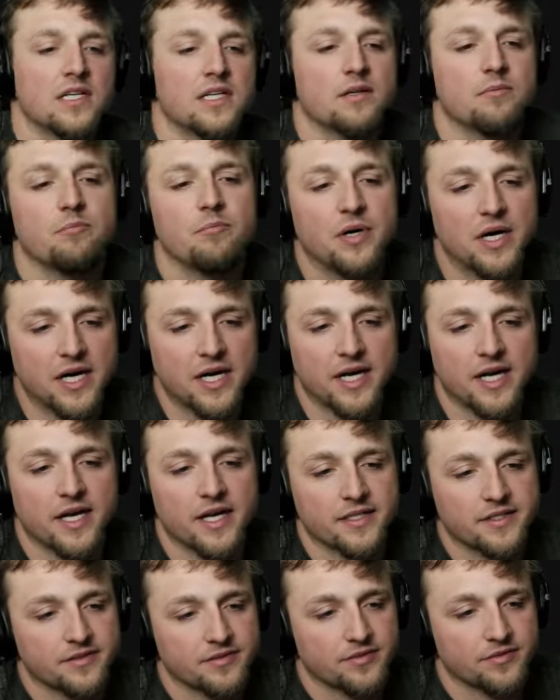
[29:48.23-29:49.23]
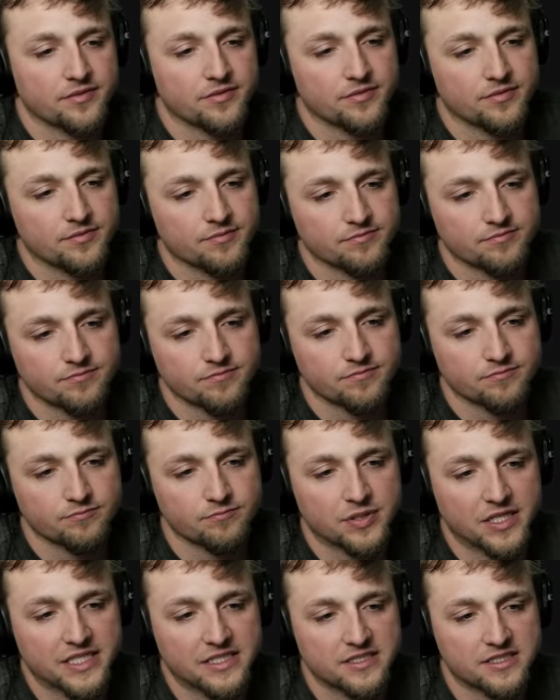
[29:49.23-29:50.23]
But
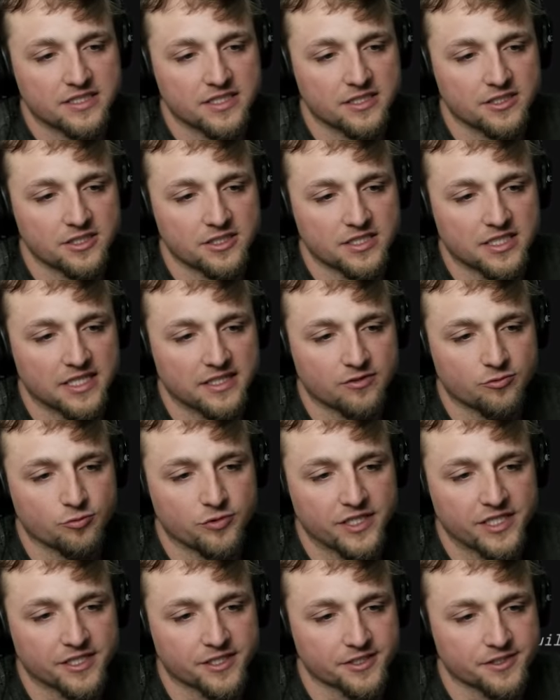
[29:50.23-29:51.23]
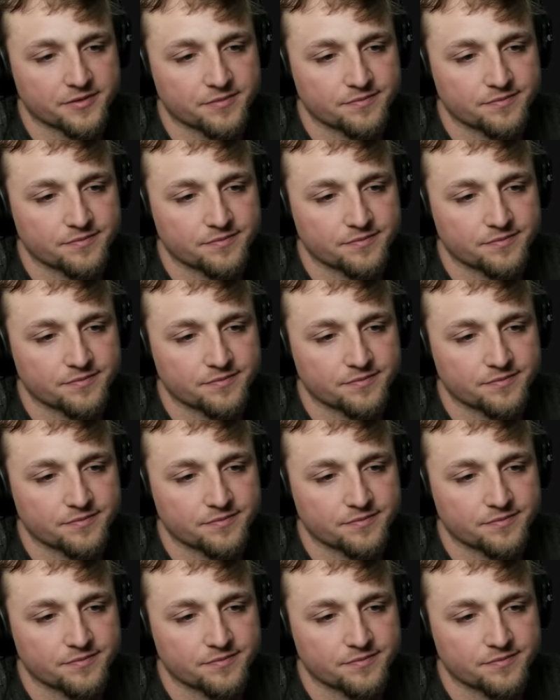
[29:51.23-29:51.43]
it's still just kind of weird.